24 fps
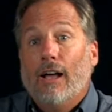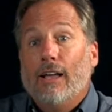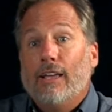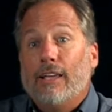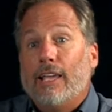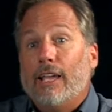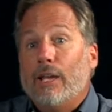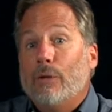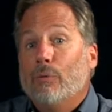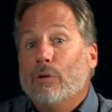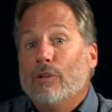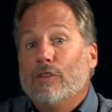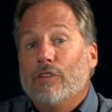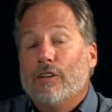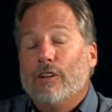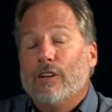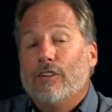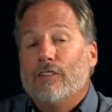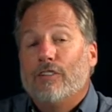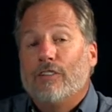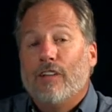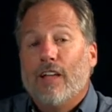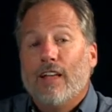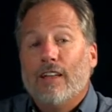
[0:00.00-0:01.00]
He was a
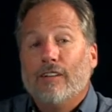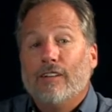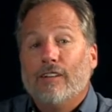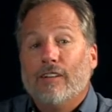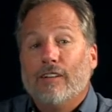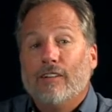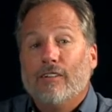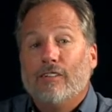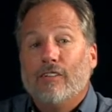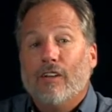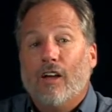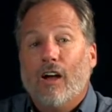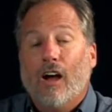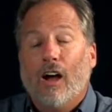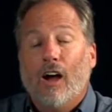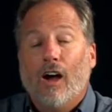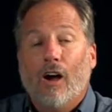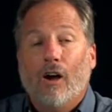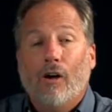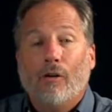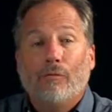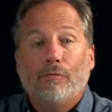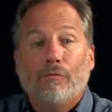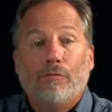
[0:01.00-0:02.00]
descendant
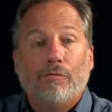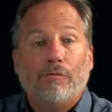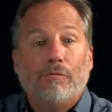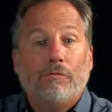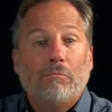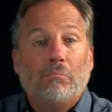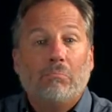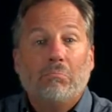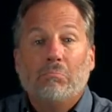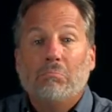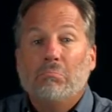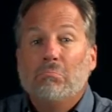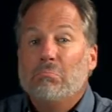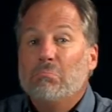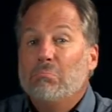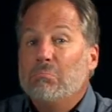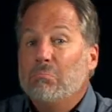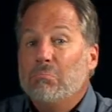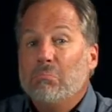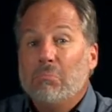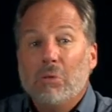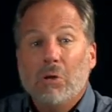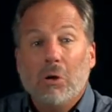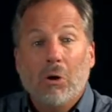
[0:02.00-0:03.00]
of,
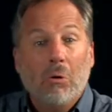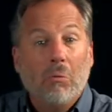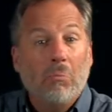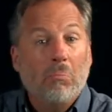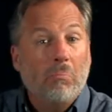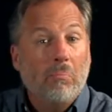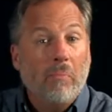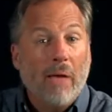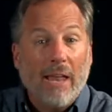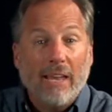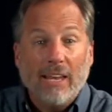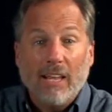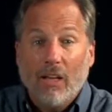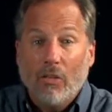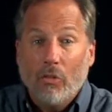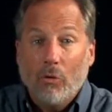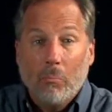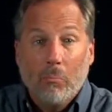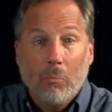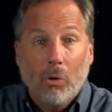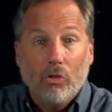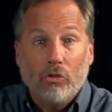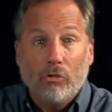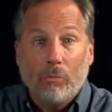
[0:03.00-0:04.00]
many other
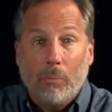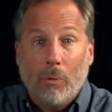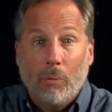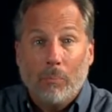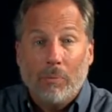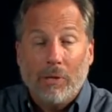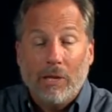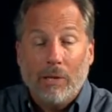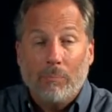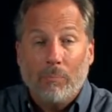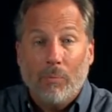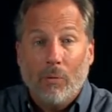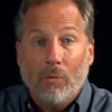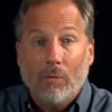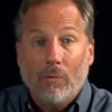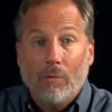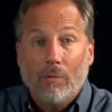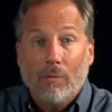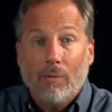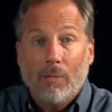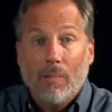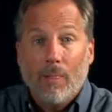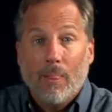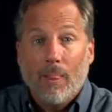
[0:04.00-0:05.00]
multiple people.
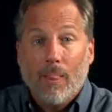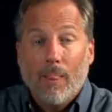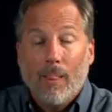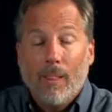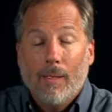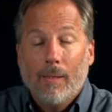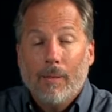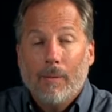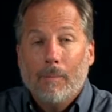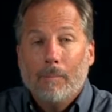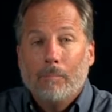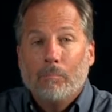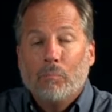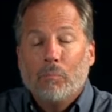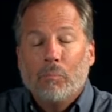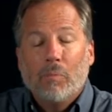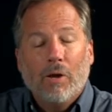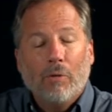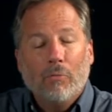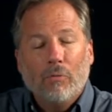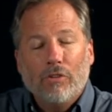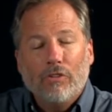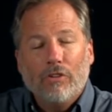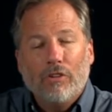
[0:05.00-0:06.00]
But
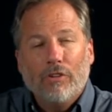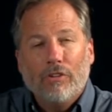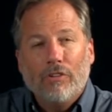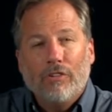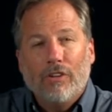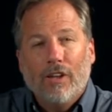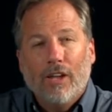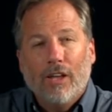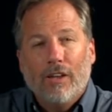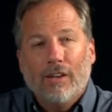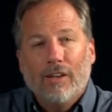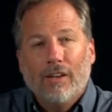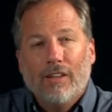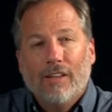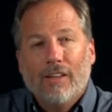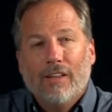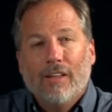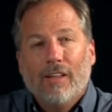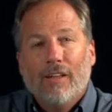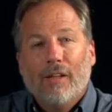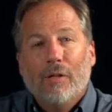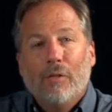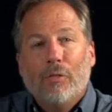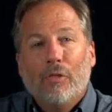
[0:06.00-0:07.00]
I want you to understand,
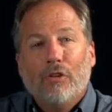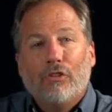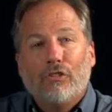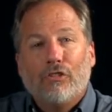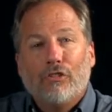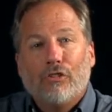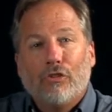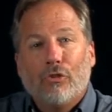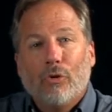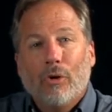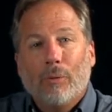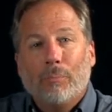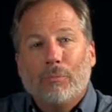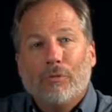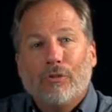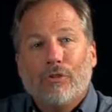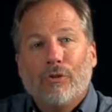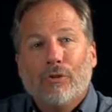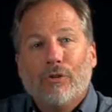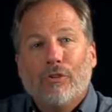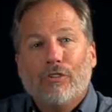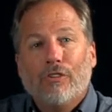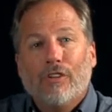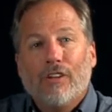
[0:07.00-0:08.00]
the
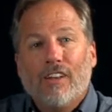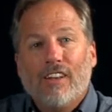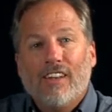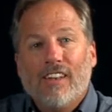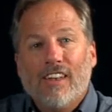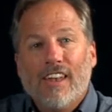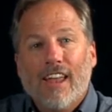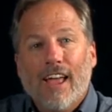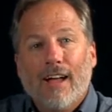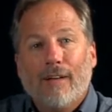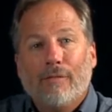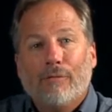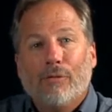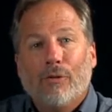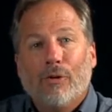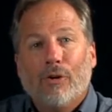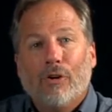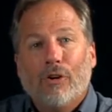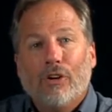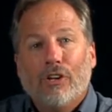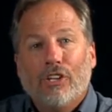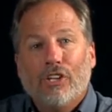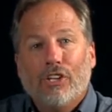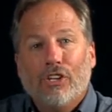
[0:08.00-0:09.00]
scriptures
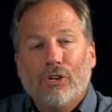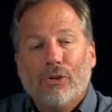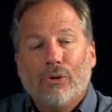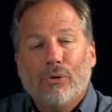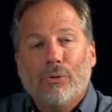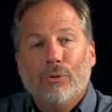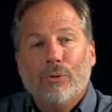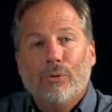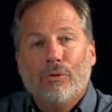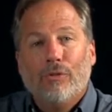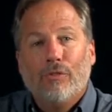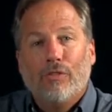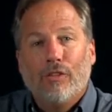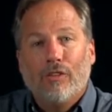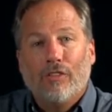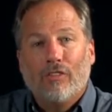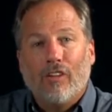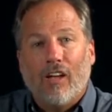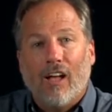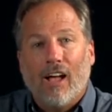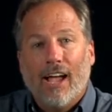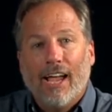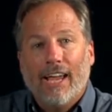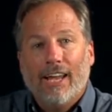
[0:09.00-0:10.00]
never use the
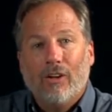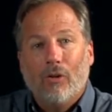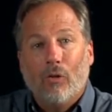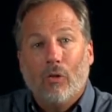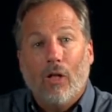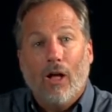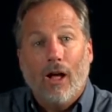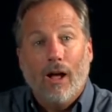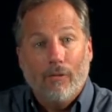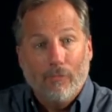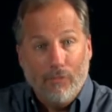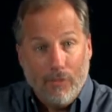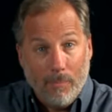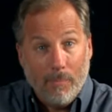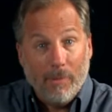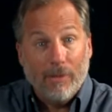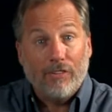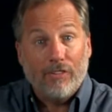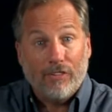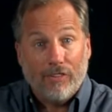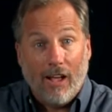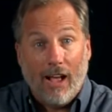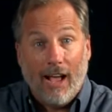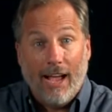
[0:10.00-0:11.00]
title of the
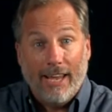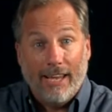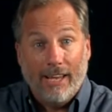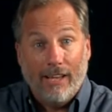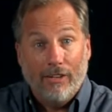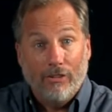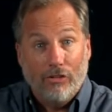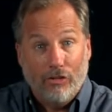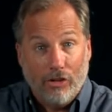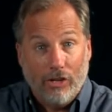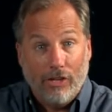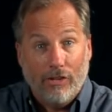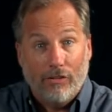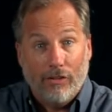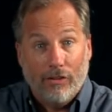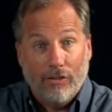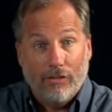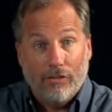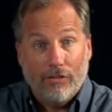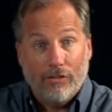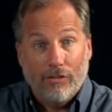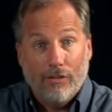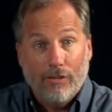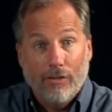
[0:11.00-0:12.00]
Messiah,
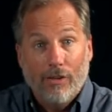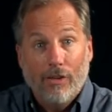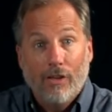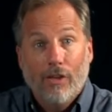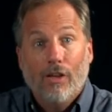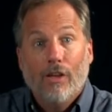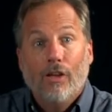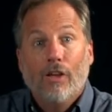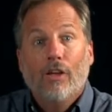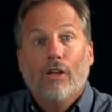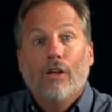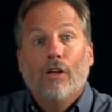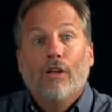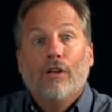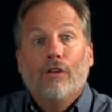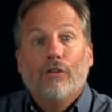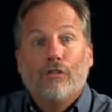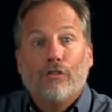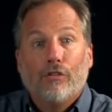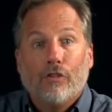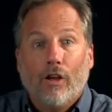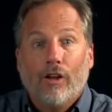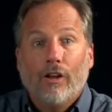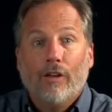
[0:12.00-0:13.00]
Jesus,
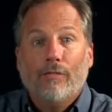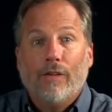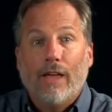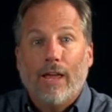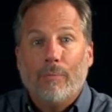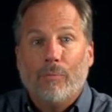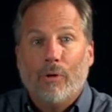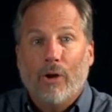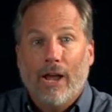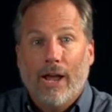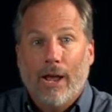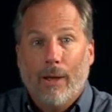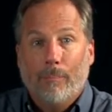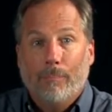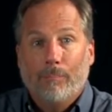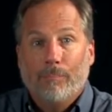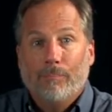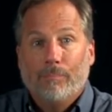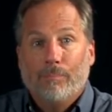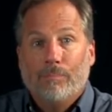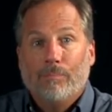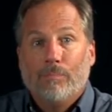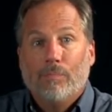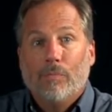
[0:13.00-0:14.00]
son of Abraham,
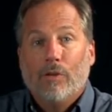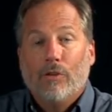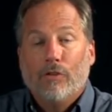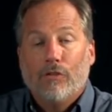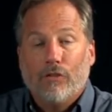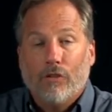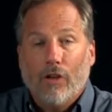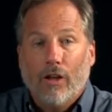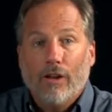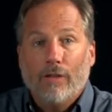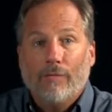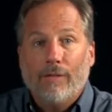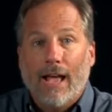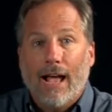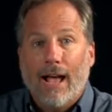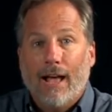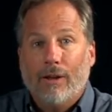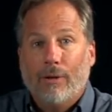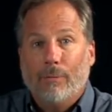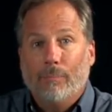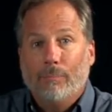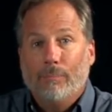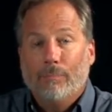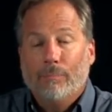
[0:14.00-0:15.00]
son of
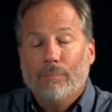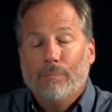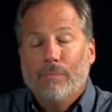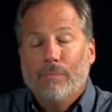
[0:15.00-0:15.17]
Adam,